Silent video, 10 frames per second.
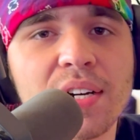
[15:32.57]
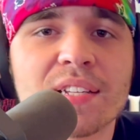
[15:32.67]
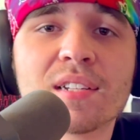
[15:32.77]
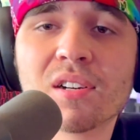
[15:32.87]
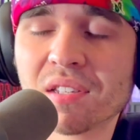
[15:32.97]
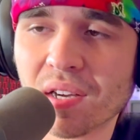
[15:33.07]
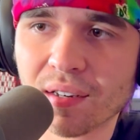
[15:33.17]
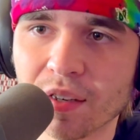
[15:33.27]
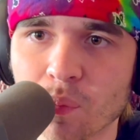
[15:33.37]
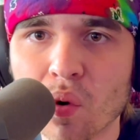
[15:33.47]
I start
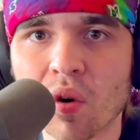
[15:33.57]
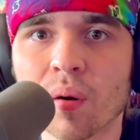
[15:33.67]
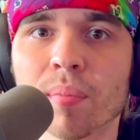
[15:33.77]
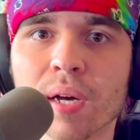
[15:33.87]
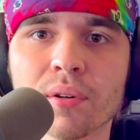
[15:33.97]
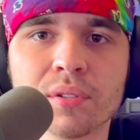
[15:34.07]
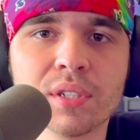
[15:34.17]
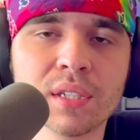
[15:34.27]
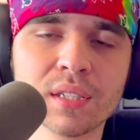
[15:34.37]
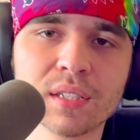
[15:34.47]
talking more about
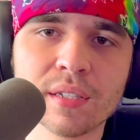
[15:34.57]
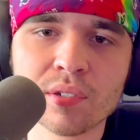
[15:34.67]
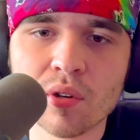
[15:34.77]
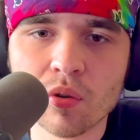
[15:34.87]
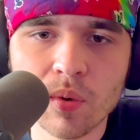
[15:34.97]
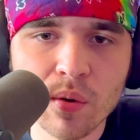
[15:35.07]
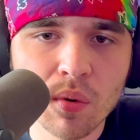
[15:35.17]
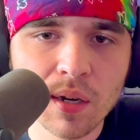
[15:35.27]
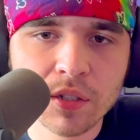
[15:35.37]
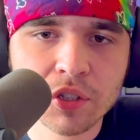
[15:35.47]
just this whole
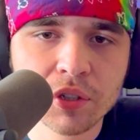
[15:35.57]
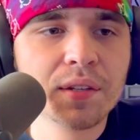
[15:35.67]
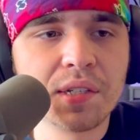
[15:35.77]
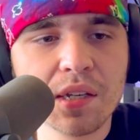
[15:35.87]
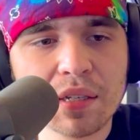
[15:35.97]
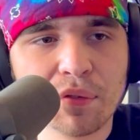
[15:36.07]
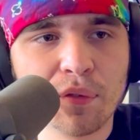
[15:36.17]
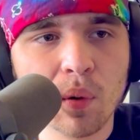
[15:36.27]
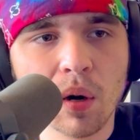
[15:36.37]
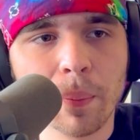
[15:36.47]
rewatch, season 4,